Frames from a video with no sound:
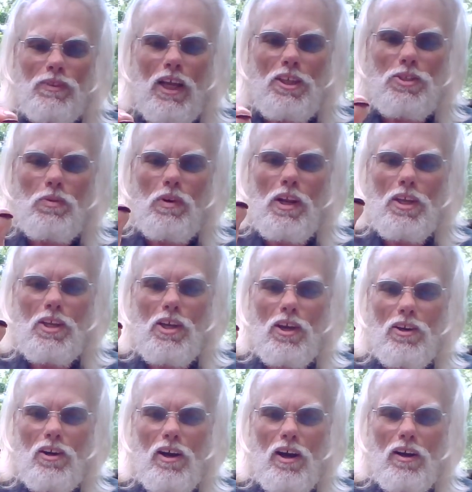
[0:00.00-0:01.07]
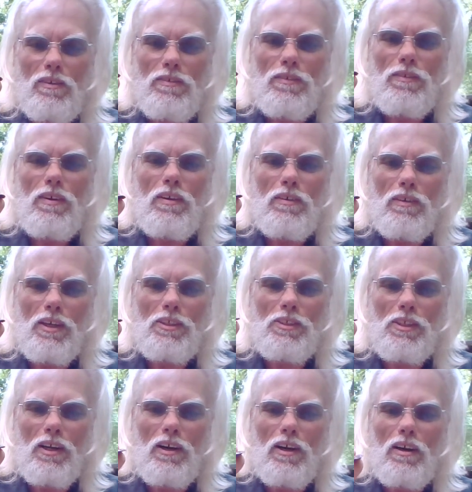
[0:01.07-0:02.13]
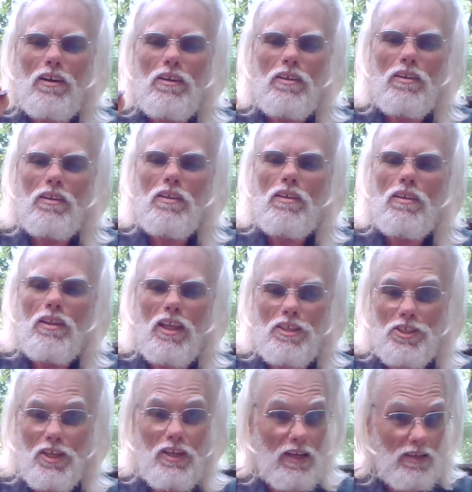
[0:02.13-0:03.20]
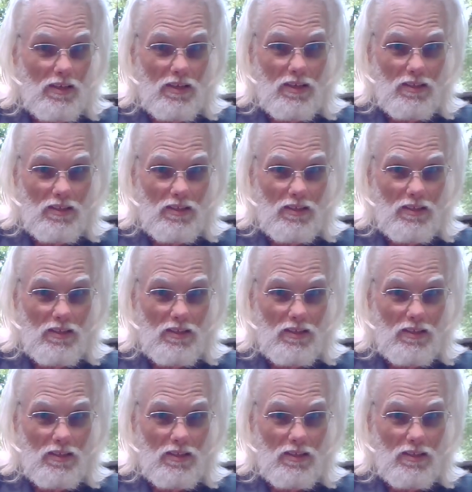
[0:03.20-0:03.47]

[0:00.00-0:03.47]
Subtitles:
That's what I cut off right there. That's it.